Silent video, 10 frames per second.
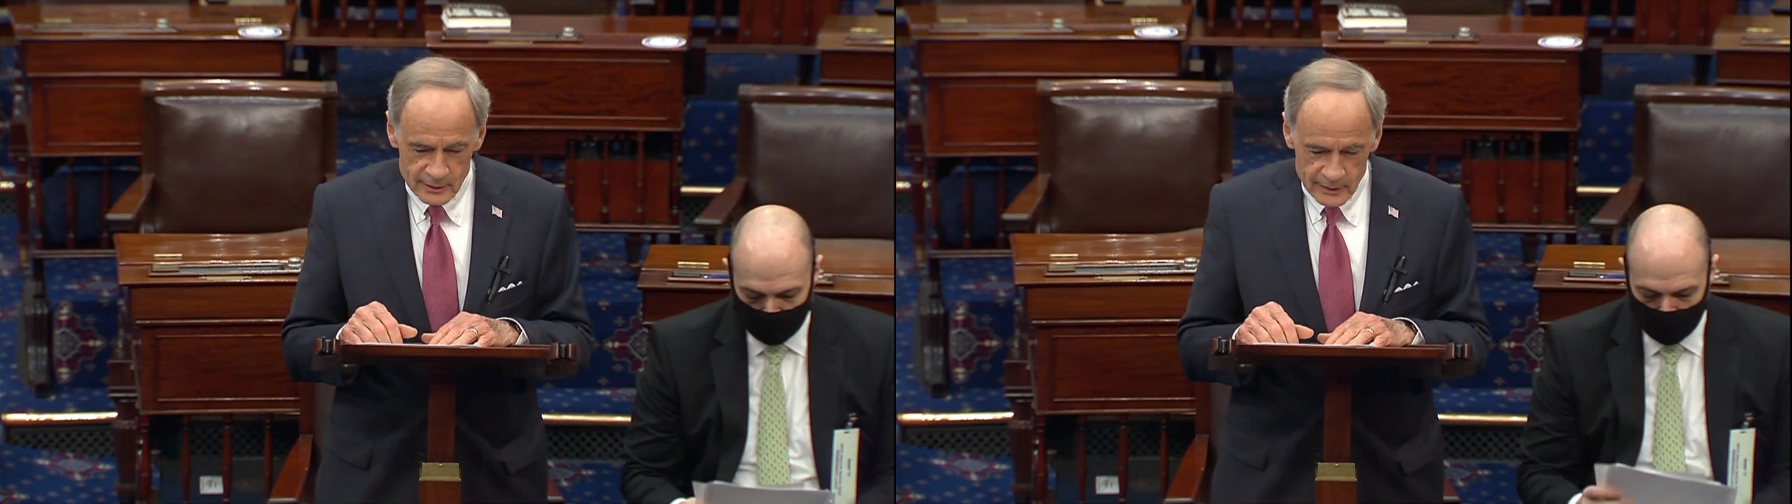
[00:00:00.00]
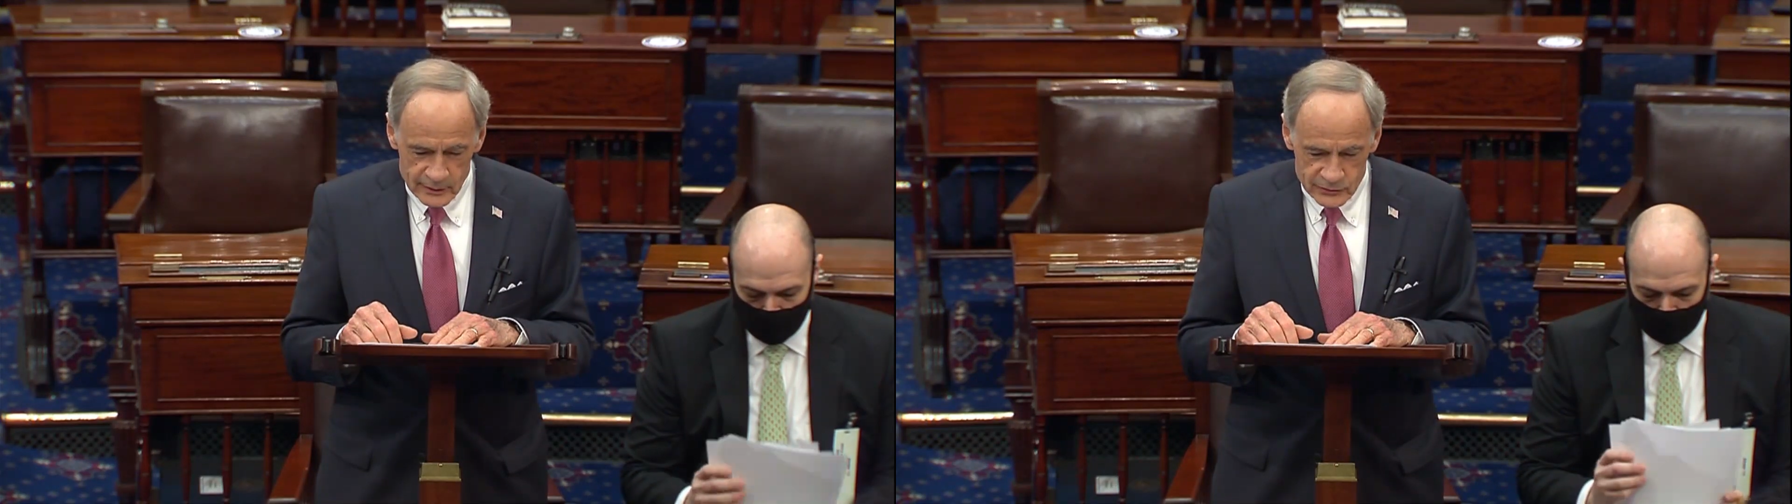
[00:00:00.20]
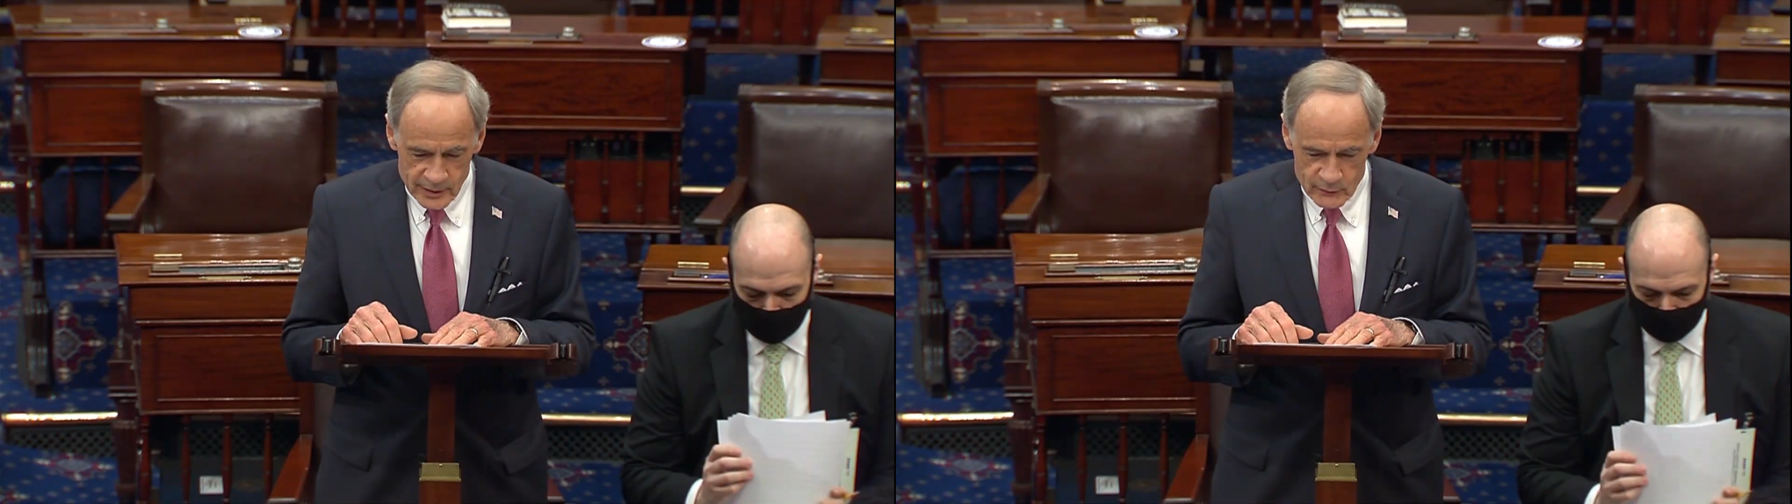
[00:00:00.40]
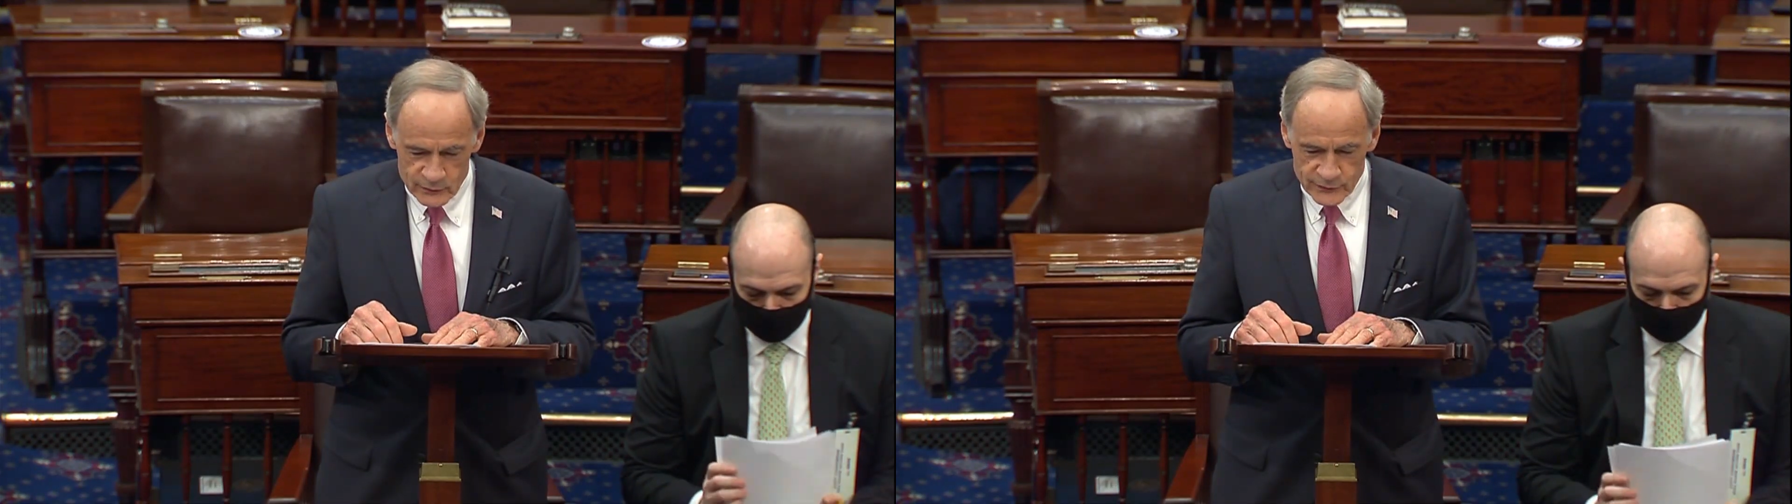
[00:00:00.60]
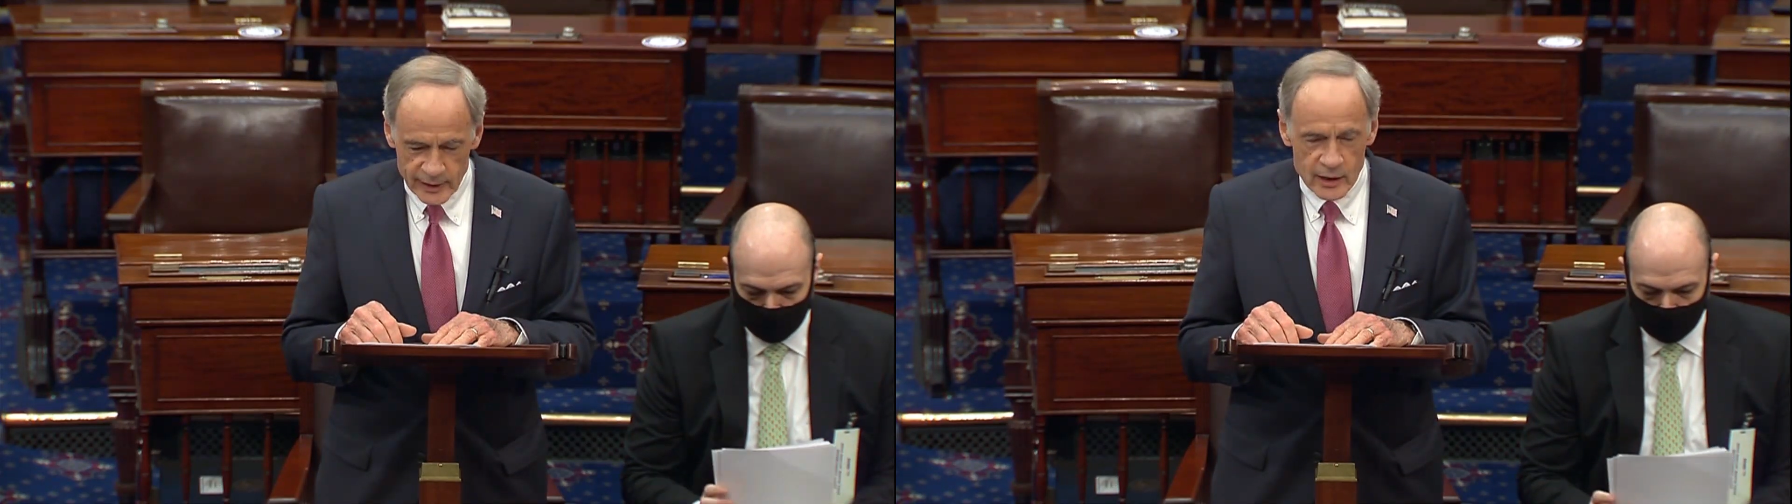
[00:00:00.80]
as a naval
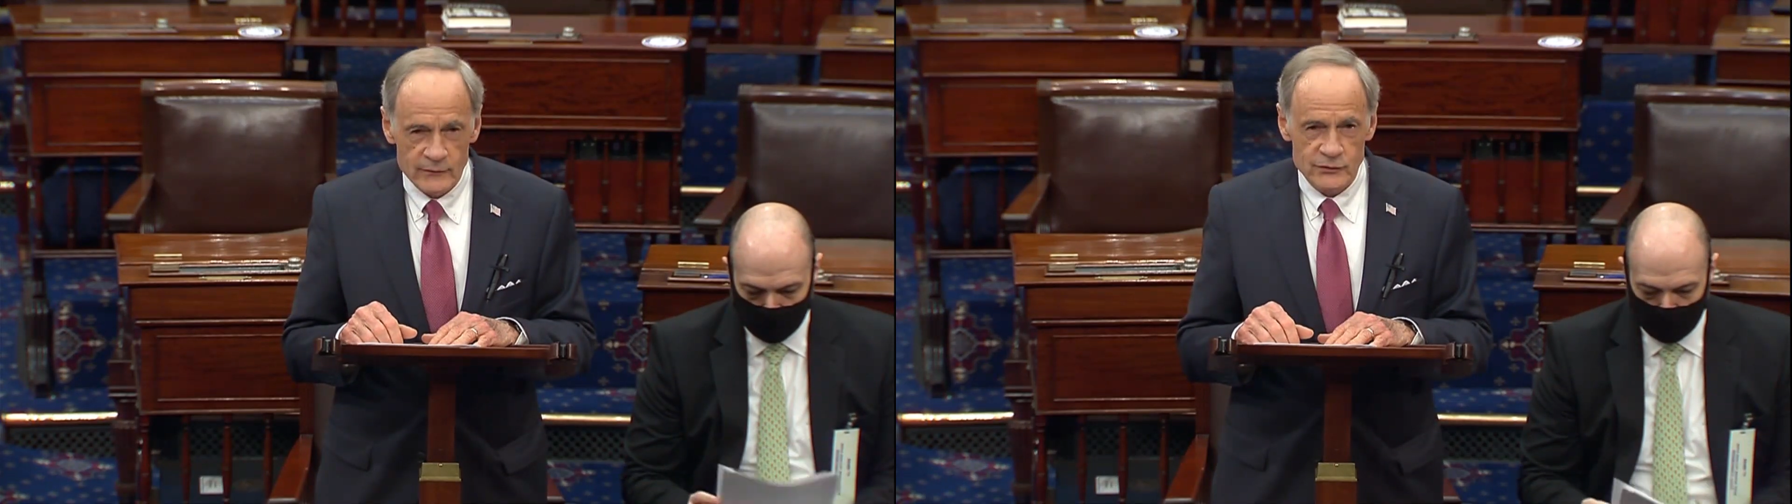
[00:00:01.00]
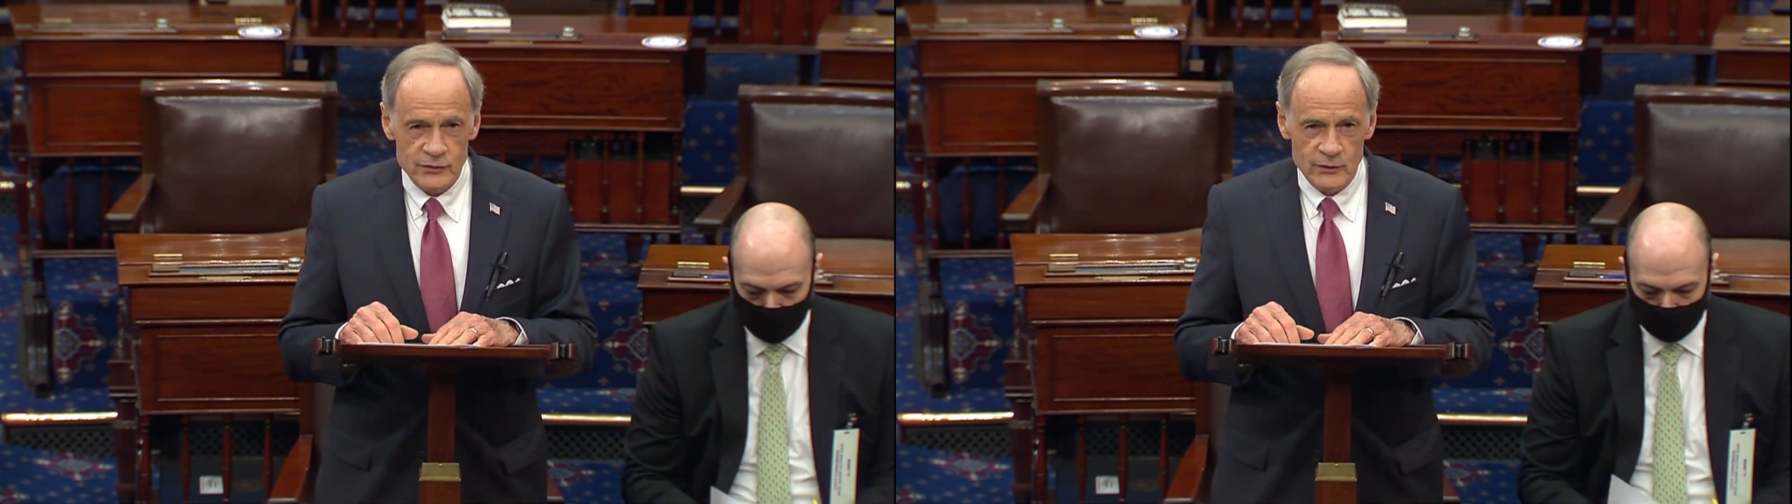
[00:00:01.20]
flight officer